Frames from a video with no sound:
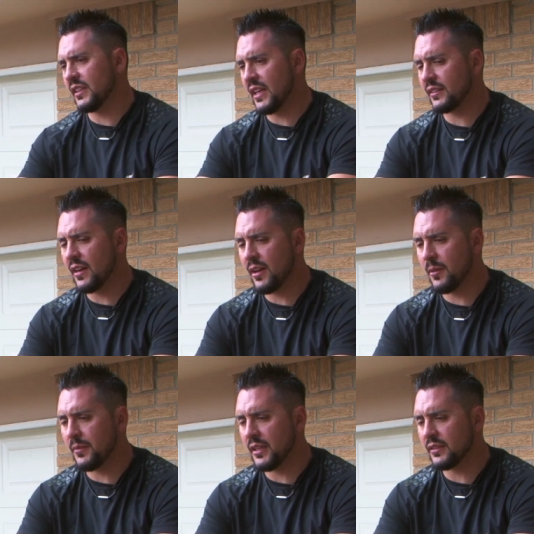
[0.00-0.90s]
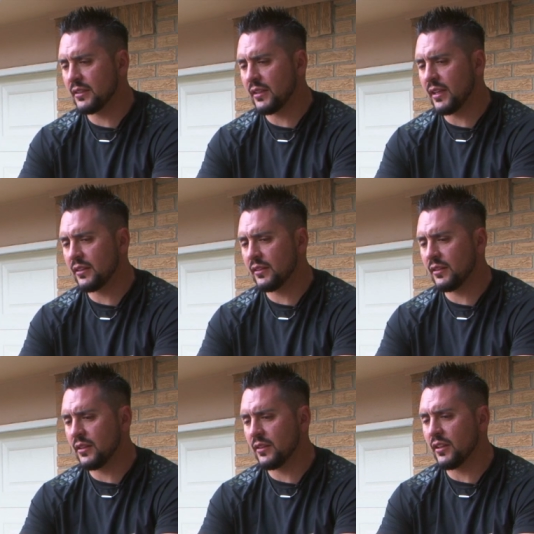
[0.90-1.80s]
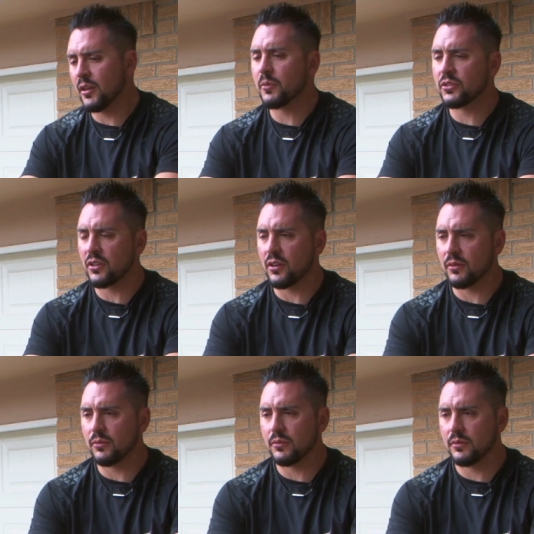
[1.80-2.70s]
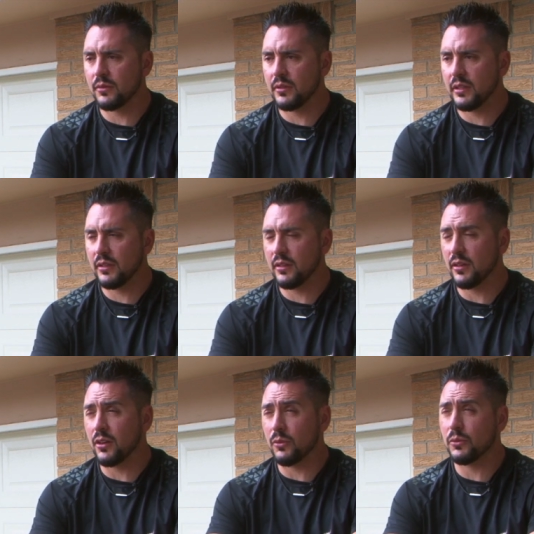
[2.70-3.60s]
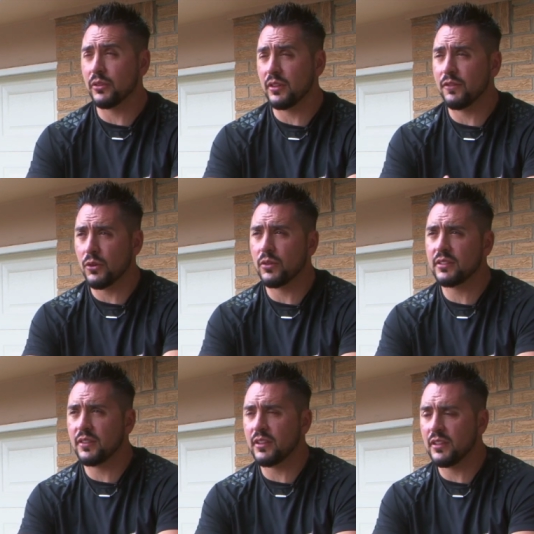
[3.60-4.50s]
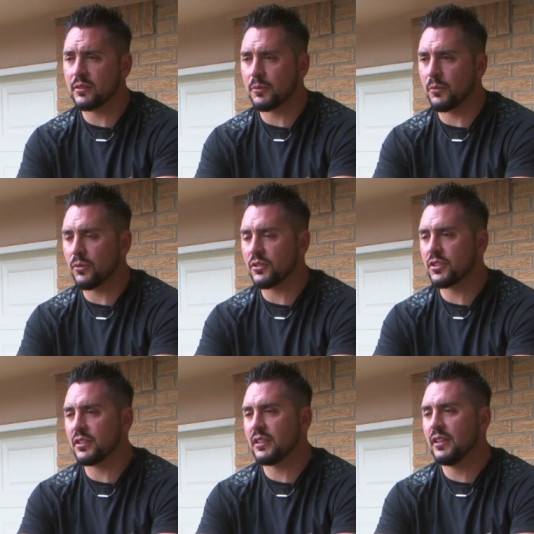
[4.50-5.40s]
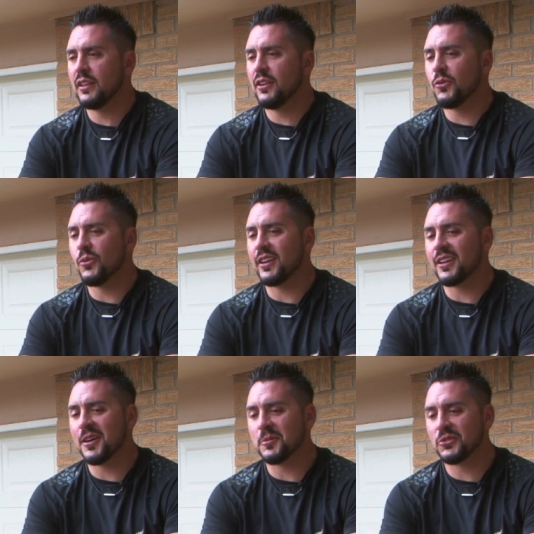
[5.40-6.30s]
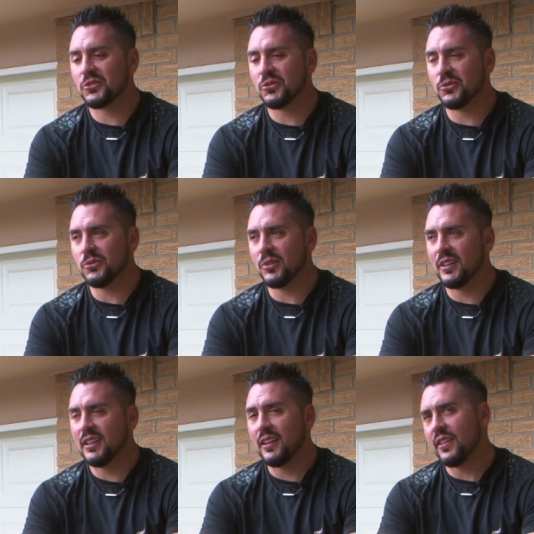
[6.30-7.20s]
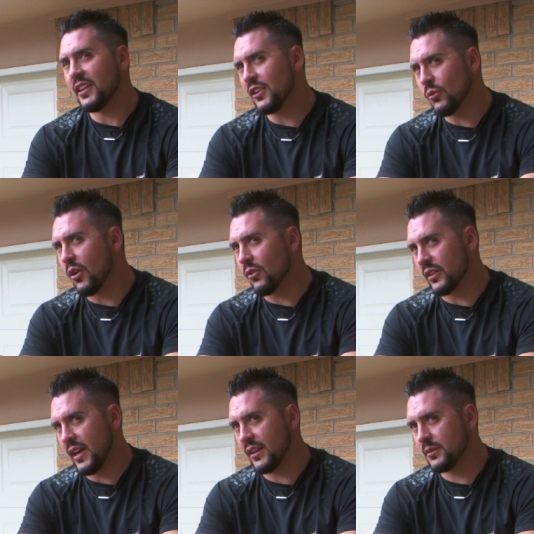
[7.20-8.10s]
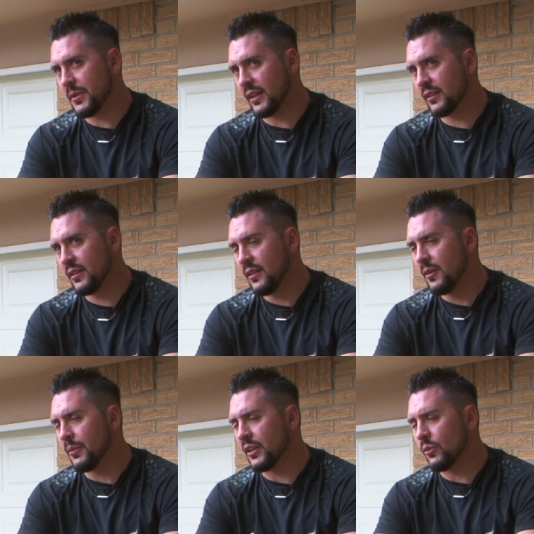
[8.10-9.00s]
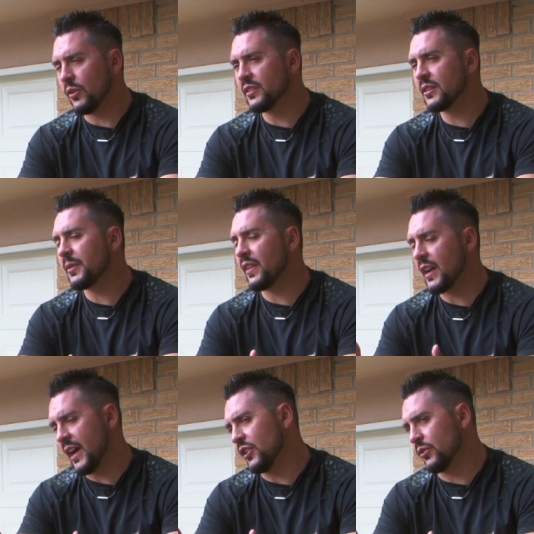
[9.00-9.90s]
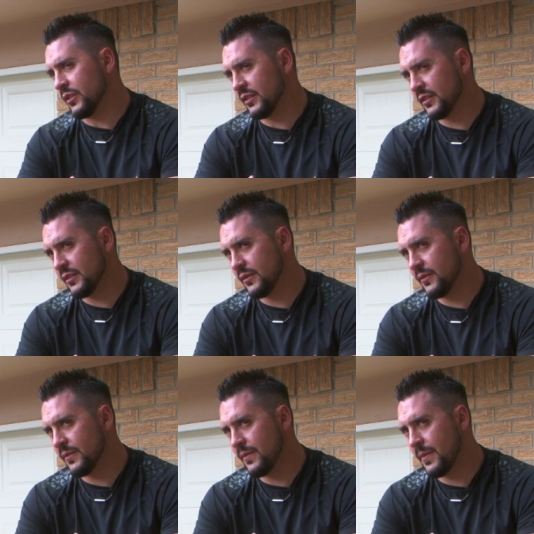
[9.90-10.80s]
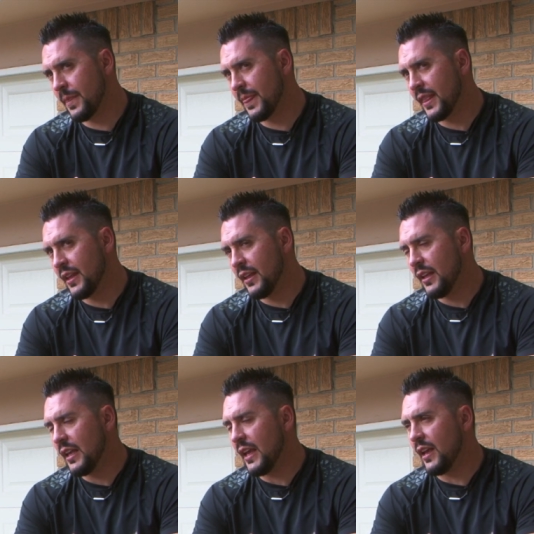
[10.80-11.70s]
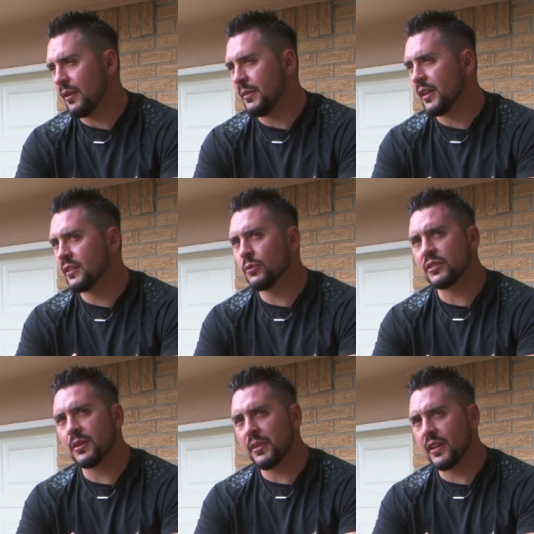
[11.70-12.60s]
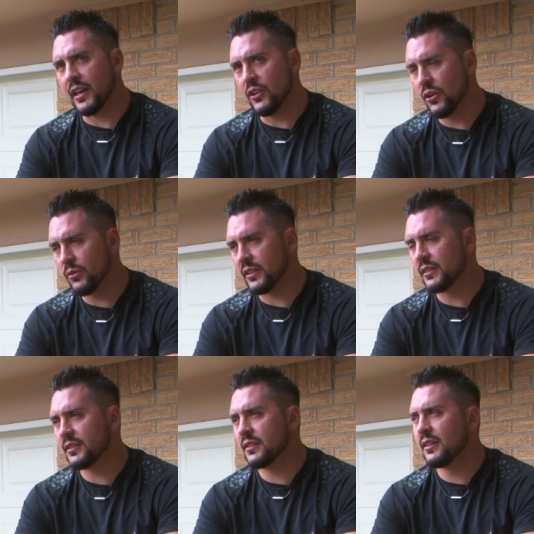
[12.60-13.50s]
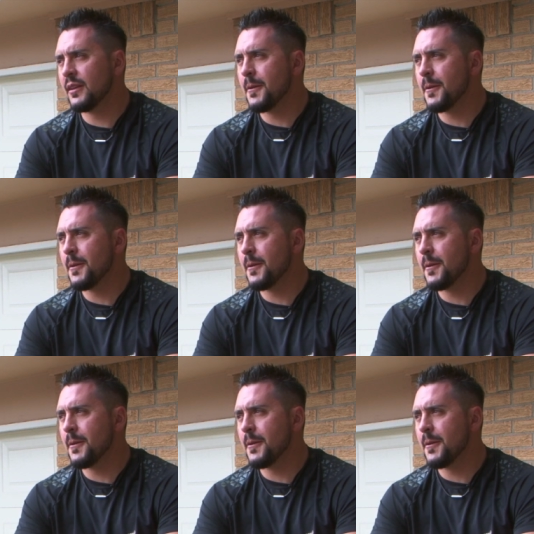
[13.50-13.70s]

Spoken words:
at that time, and it's not that the numbers aren't really the focus of the disproportion when it comes to the equality aspect. But it was something that I noticed. And because it was something that I noticed,